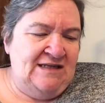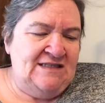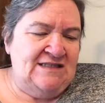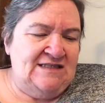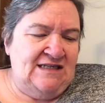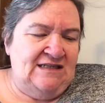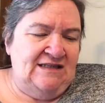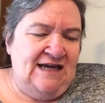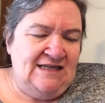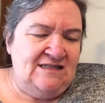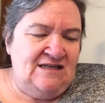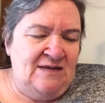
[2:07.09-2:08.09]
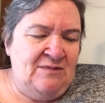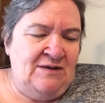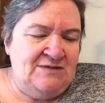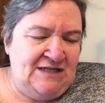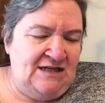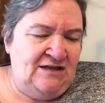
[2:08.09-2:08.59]
This is the last time
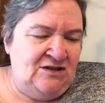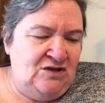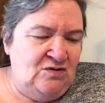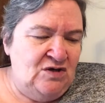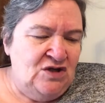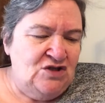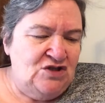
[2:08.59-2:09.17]
I'm telling you.